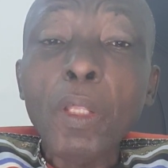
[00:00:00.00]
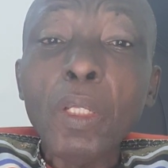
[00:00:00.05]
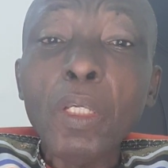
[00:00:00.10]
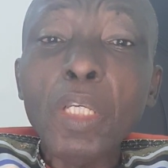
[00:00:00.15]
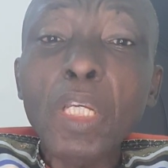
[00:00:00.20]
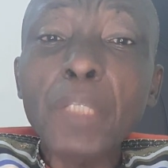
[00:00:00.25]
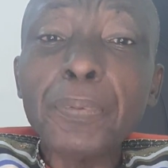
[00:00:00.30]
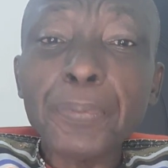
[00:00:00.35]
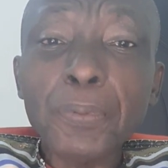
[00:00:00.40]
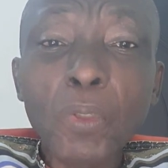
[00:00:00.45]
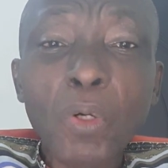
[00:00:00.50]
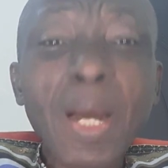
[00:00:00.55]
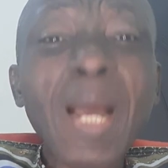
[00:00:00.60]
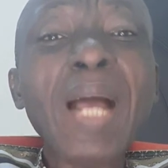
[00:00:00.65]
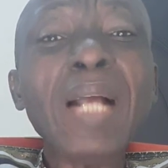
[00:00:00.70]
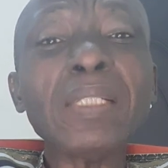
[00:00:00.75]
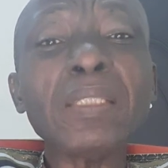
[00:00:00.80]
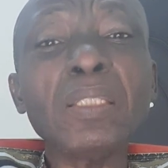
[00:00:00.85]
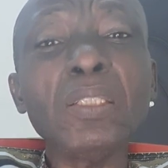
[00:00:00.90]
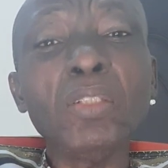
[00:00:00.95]
if you
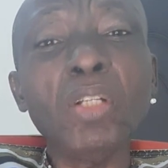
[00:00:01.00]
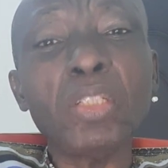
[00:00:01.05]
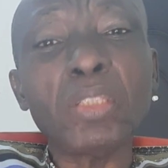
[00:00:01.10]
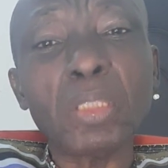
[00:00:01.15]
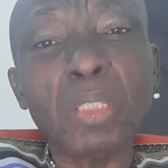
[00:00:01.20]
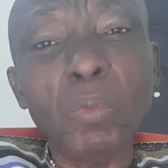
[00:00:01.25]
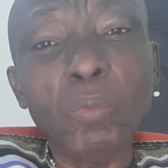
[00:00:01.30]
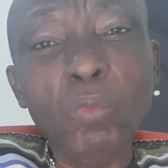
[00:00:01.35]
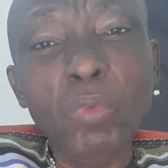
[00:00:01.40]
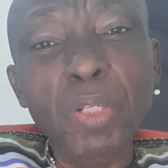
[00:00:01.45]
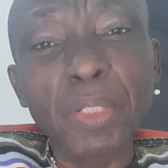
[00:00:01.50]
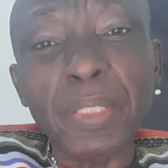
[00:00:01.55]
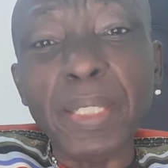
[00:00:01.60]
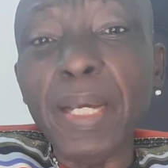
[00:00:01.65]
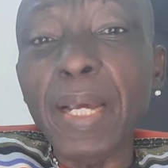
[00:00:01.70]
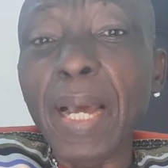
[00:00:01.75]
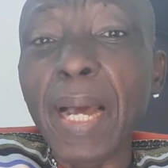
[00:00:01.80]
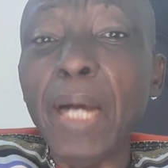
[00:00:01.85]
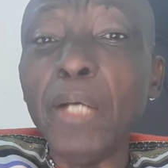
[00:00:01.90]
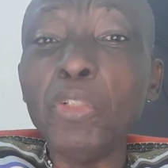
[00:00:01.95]
ask Nyesom
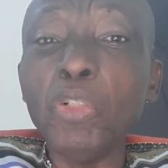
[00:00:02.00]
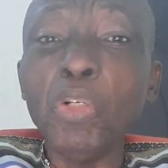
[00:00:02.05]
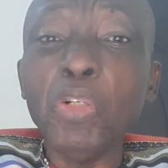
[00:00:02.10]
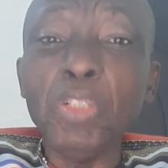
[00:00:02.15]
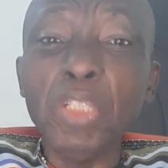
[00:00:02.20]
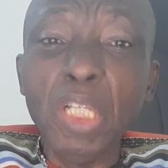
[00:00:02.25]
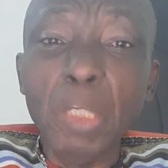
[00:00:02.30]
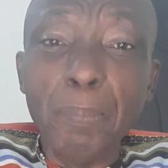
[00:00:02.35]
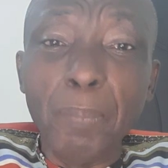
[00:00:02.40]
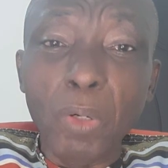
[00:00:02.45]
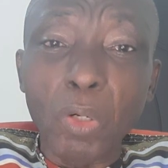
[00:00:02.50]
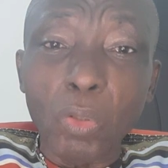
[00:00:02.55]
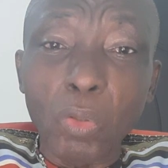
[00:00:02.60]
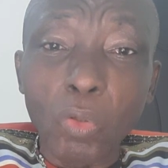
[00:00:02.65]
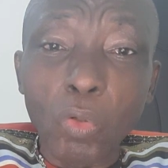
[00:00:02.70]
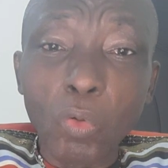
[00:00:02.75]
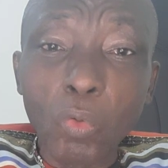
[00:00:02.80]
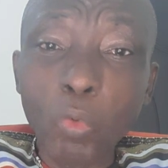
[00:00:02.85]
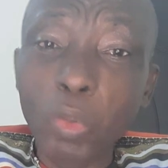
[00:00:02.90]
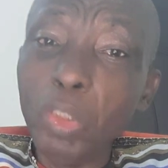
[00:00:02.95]
Wike, are you
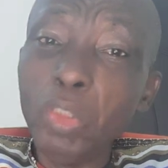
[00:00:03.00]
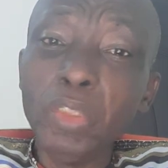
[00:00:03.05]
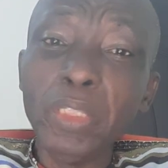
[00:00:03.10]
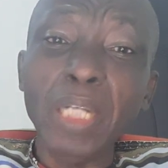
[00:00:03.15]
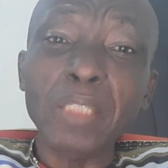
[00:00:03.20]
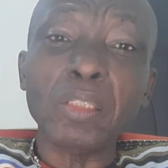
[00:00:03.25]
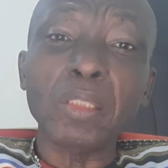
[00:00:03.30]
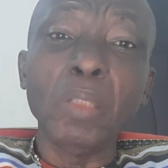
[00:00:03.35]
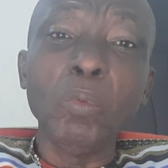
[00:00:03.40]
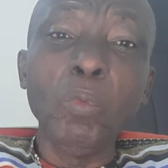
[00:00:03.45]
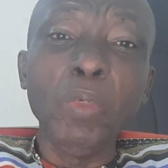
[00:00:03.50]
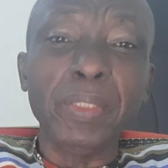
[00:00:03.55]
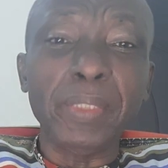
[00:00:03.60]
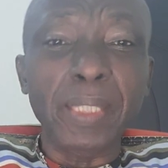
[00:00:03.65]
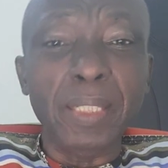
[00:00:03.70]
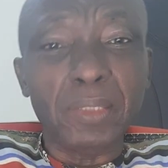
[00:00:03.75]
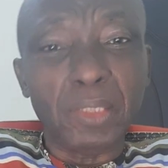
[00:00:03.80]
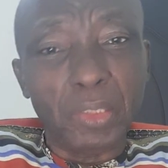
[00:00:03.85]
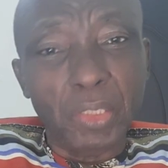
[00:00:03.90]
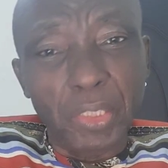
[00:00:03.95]
Igbo? Will Nyesom
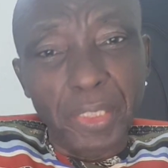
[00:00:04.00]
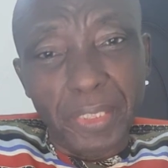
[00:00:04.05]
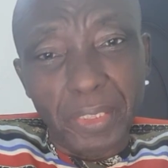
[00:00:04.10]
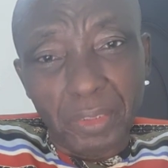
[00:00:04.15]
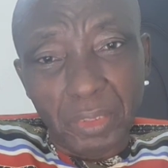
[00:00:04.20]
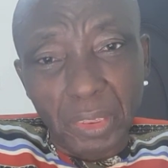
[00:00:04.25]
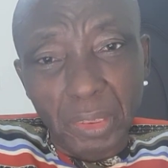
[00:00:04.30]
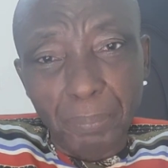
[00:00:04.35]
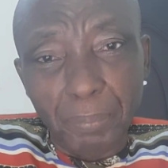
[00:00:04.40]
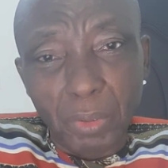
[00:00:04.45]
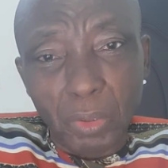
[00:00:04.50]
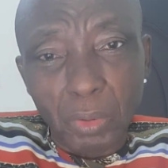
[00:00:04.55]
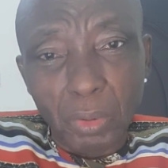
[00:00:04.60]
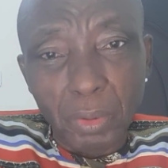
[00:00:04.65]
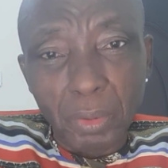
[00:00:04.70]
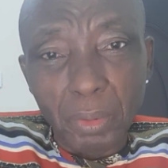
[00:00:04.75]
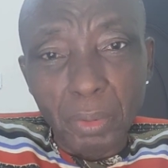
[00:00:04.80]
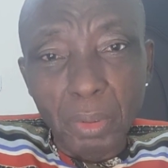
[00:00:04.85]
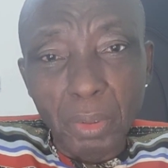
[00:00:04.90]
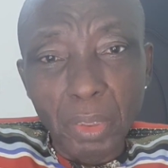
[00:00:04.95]
Wike say he's Igbo?
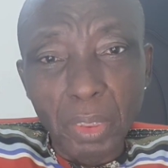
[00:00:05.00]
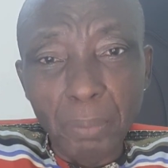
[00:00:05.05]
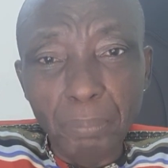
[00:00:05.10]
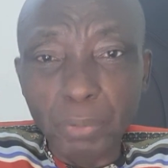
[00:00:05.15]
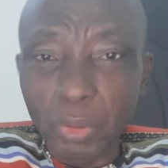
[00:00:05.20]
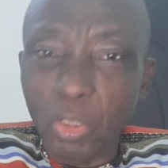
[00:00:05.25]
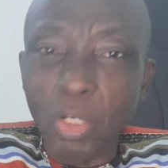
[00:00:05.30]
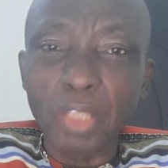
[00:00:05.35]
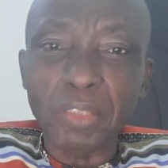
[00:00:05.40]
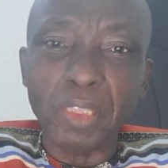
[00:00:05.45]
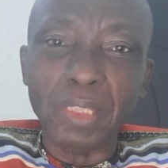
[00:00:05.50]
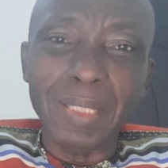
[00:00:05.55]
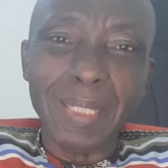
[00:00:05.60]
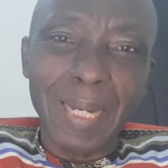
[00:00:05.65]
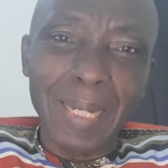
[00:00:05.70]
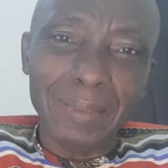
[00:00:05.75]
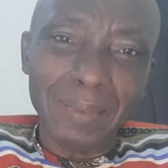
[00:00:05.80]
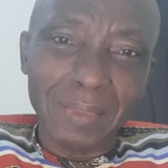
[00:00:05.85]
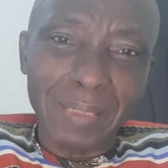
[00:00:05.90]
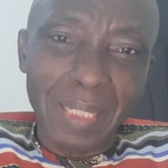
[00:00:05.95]
Because he
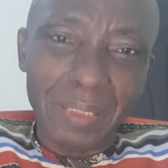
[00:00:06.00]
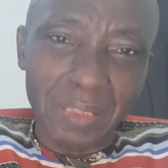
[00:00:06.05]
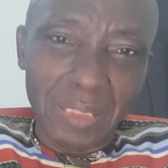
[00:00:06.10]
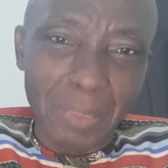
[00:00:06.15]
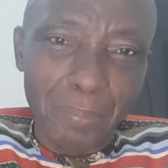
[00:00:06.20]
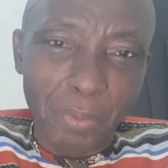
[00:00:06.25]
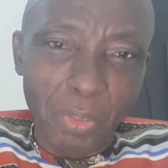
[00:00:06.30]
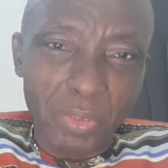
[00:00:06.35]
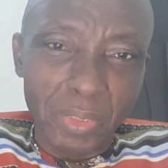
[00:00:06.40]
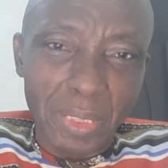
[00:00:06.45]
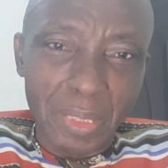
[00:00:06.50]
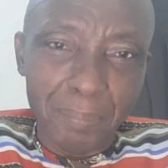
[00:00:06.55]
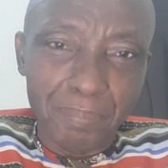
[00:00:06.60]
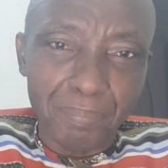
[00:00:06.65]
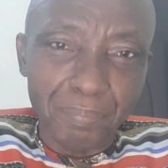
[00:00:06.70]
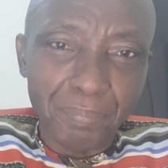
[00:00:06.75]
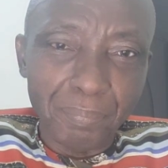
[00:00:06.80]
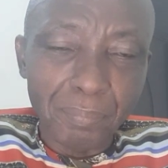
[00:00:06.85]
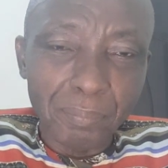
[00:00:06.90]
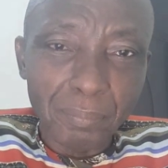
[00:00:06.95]
answers Igbo
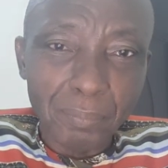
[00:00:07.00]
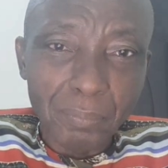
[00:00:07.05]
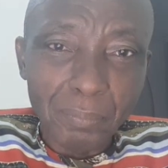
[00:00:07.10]
name.